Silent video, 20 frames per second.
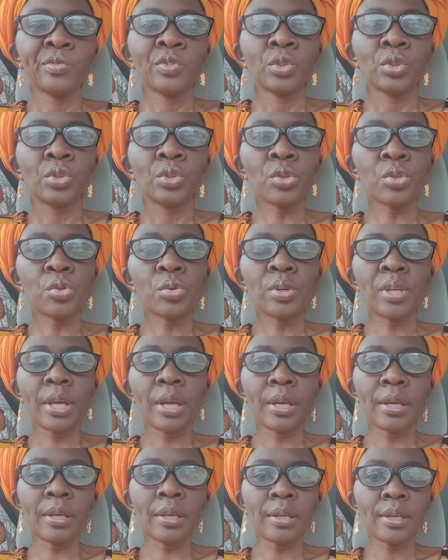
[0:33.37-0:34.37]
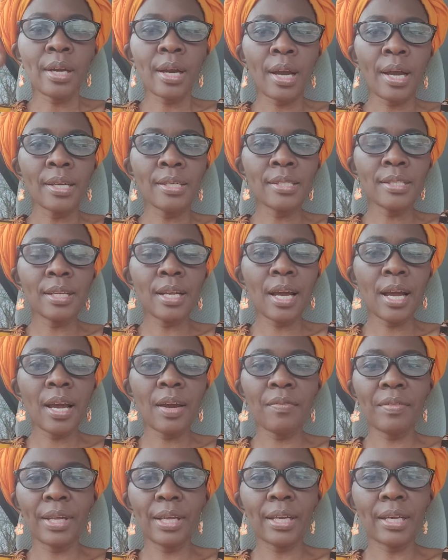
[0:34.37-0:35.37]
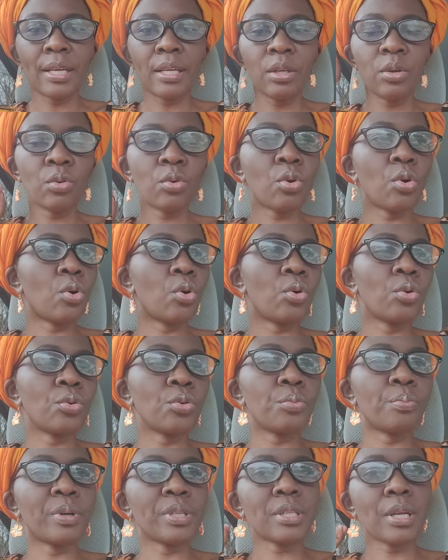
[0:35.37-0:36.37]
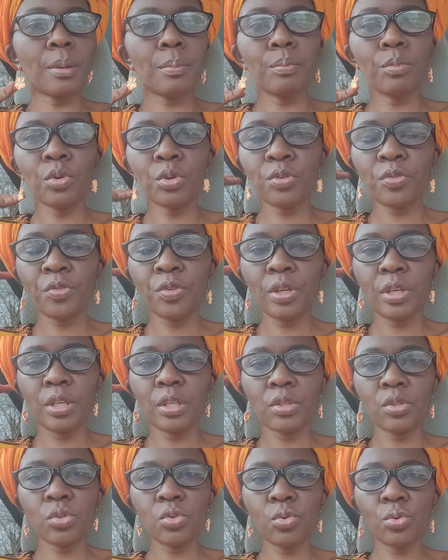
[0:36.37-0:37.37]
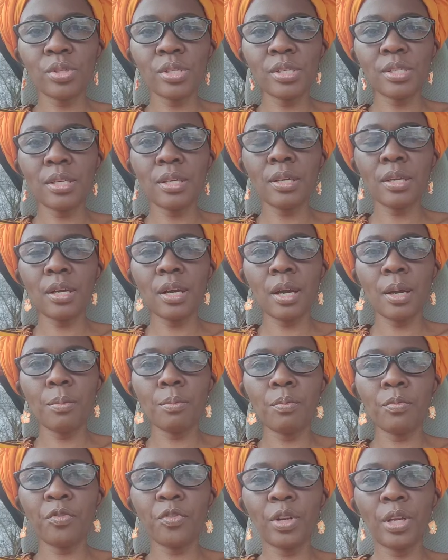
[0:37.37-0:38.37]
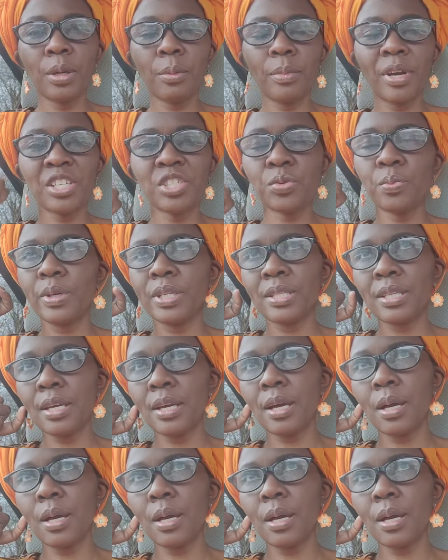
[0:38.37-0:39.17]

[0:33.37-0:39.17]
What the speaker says: So today, I still have like a little cold, but I'm not feeling so sick. I'm feeling much better.